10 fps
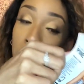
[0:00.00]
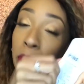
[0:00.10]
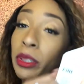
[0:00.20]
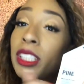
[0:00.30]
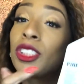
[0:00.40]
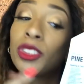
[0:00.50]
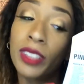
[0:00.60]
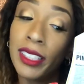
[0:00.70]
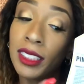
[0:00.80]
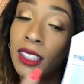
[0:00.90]

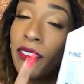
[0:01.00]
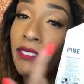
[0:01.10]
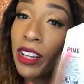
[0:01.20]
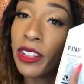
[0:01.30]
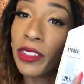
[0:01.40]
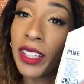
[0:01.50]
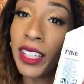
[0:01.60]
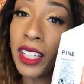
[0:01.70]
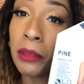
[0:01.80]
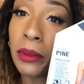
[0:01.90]
pre-stretched feathered
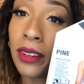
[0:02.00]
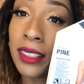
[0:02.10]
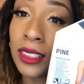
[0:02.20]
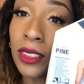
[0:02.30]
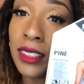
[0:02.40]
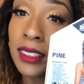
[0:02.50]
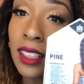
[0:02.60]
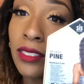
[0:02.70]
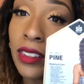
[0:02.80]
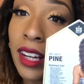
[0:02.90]
end part. So
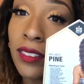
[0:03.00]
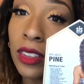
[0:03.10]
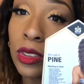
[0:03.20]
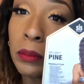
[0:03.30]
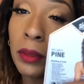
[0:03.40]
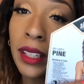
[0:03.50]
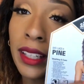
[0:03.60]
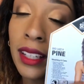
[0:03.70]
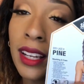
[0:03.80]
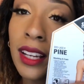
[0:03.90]
instead of her having those
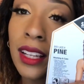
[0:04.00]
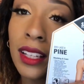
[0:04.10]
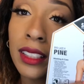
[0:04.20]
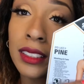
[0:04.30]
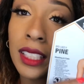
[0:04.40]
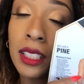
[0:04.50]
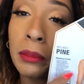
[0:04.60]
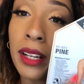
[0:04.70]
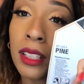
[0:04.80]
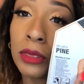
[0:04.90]
blunt cuts at the
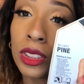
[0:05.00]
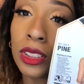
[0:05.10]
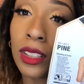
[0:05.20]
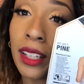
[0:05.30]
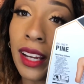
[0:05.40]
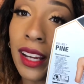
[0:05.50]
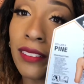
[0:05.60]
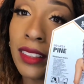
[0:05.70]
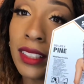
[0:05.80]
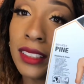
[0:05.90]
bottom, she's gonna
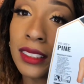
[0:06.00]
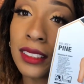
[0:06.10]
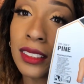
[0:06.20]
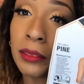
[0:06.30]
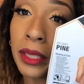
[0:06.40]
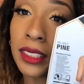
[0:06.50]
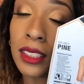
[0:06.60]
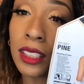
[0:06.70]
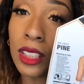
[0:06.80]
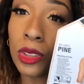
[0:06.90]
have this. Makes
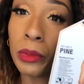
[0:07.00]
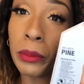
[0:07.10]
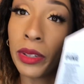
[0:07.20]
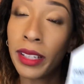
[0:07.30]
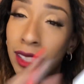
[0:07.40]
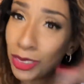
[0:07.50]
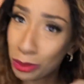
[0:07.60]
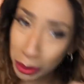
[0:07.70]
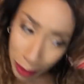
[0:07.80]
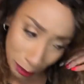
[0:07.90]
it look a little bit more
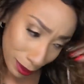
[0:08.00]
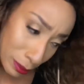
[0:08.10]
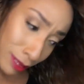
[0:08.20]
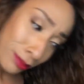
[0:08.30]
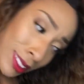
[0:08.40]
natural. But baby, let me